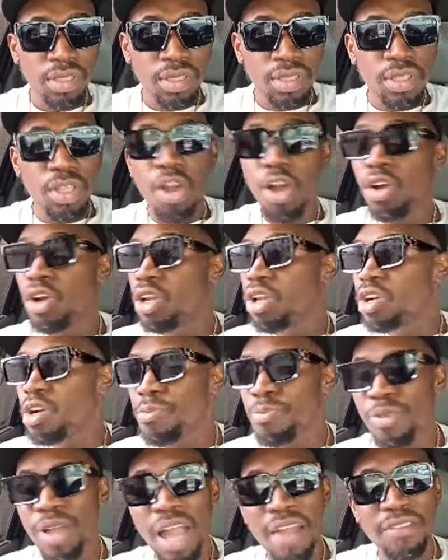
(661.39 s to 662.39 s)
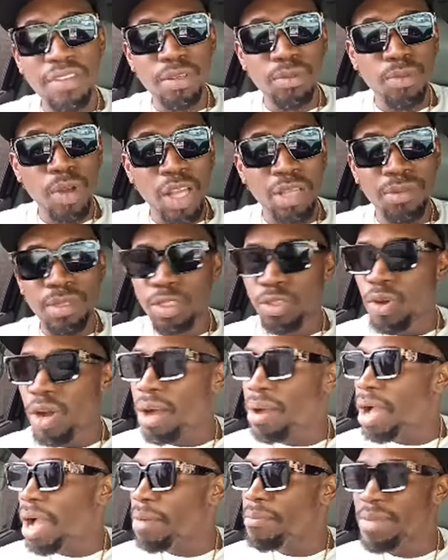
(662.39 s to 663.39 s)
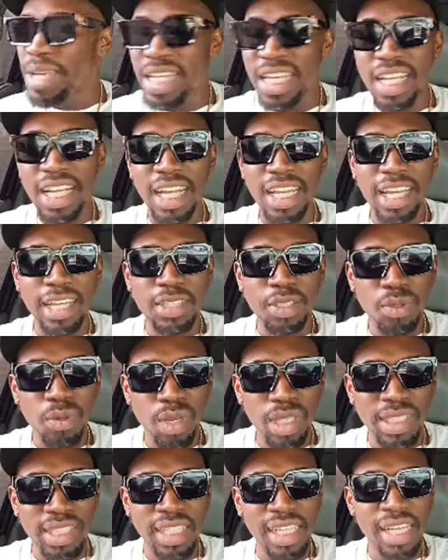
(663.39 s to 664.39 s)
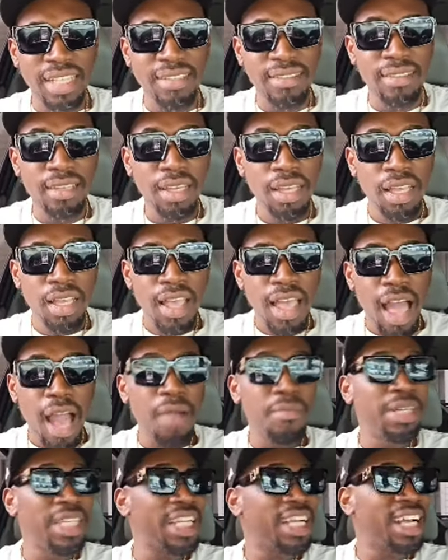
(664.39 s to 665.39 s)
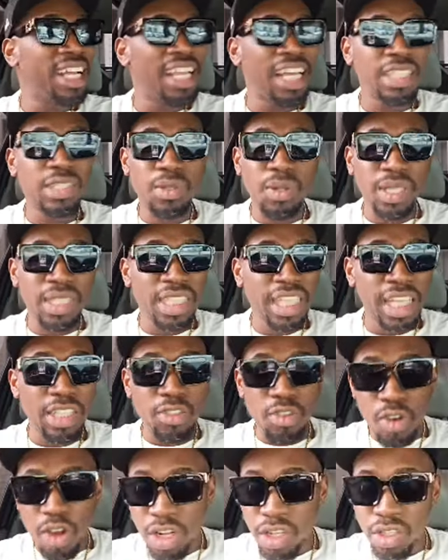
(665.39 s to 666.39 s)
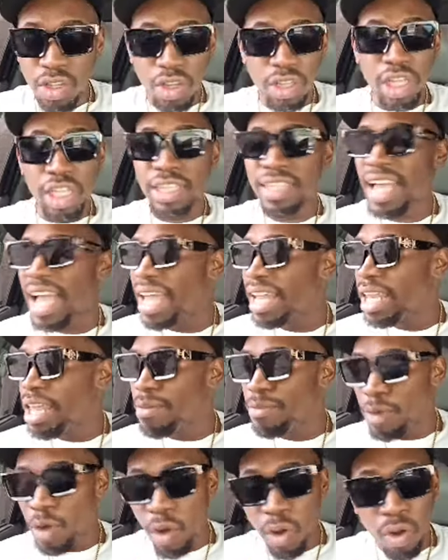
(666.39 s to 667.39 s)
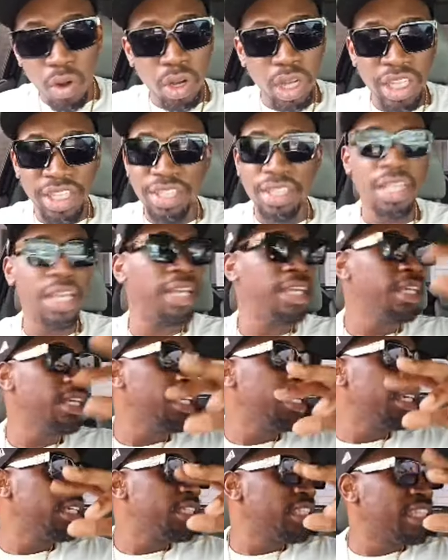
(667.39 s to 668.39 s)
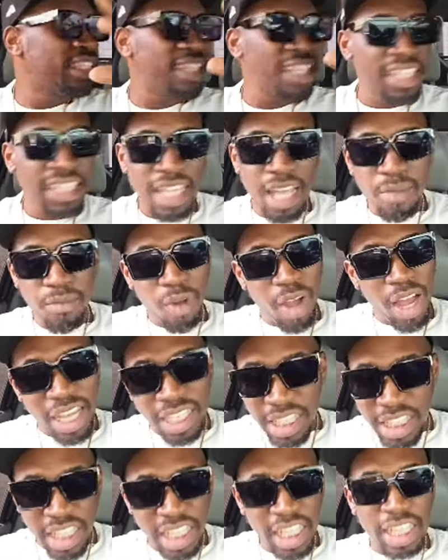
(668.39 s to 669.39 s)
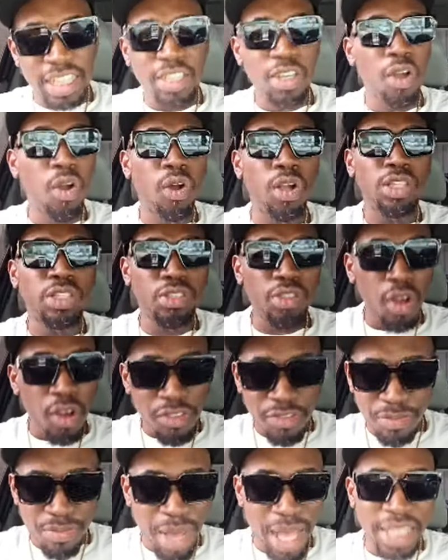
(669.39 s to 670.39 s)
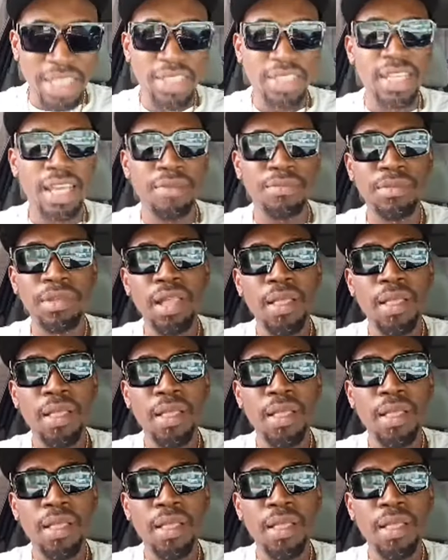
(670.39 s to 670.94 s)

They don't go look at private one when you are a medical associate. A medical associate run down the tile them all in there. The thing them want to change, the old tough bench them.